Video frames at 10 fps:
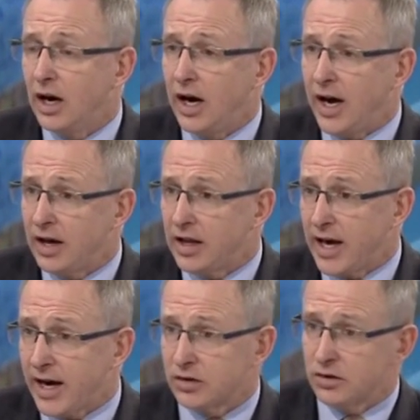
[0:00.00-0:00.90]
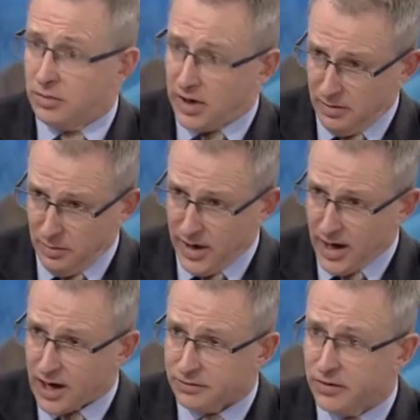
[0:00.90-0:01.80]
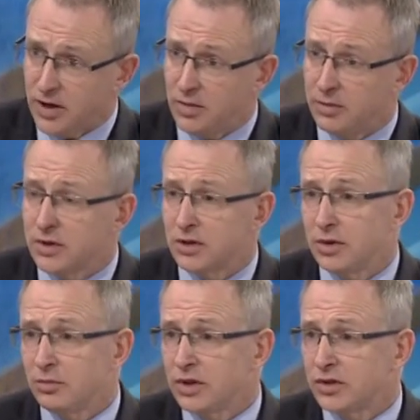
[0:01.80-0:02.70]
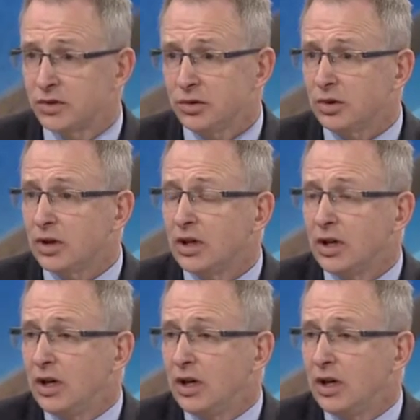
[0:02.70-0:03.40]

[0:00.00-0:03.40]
how they act on behalf of their members. I mean, we saw